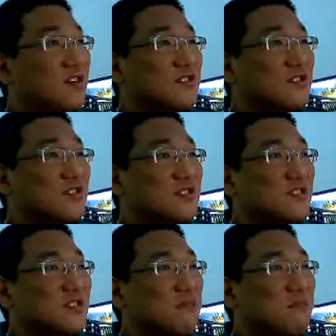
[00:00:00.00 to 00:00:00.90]
It's the
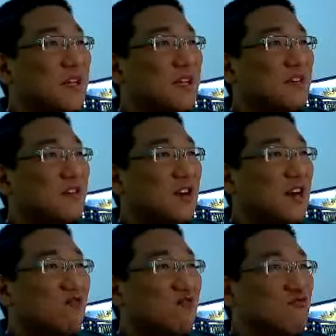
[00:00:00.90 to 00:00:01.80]
same like
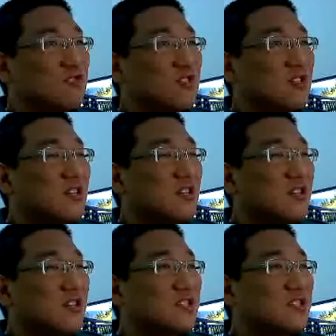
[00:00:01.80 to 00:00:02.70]
Outlook,
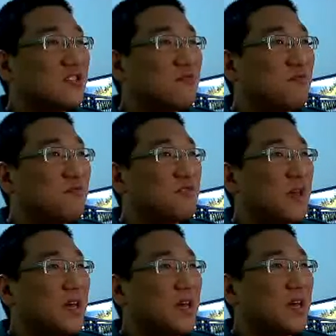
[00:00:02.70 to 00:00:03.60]
Thunderbird
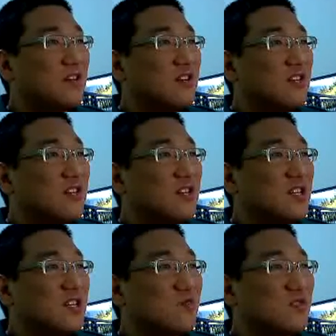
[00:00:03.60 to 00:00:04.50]
Mail.
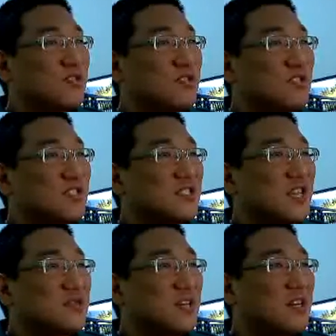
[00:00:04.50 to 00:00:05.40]
So it's a same
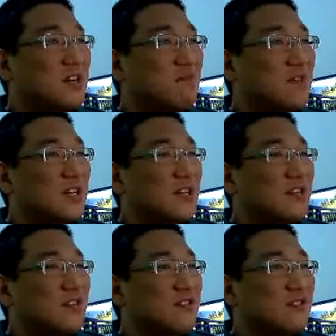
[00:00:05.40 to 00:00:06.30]
setup like
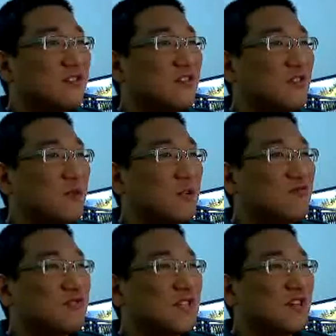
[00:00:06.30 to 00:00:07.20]
when you
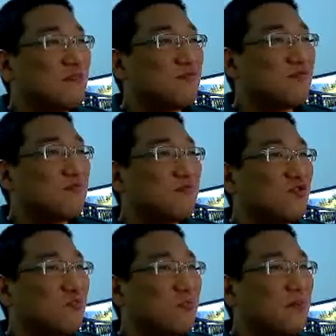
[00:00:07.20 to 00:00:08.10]
set up your
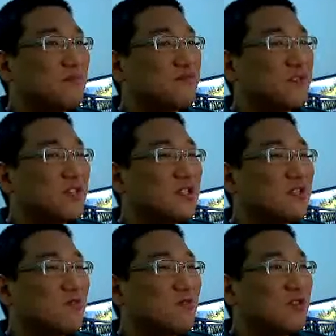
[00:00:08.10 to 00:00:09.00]
POP3s
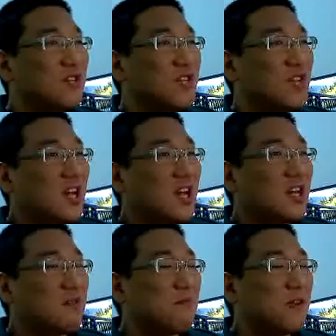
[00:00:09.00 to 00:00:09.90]
or
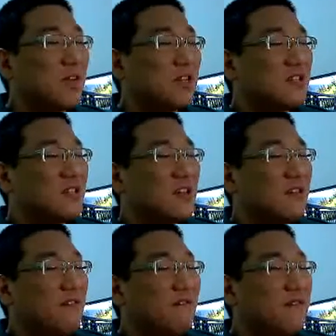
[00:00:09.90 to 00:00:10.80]
IMATF,
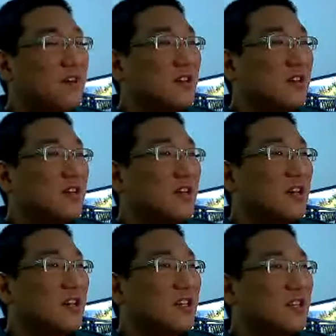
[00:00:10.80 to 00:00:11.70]
and
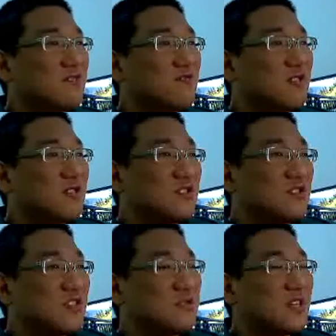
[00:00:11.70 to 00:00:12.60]
then actually the same
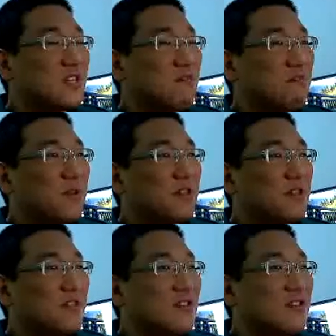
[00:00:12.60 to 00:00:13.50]
setup, and
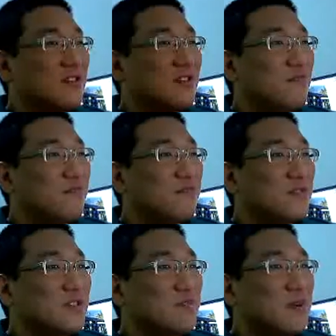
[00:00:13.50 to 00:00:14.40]
it's
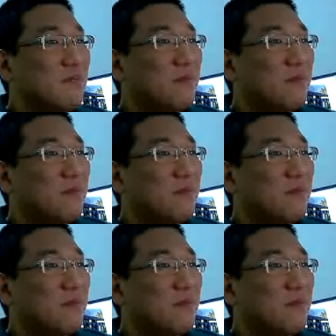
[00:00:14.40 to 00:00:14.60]
pop up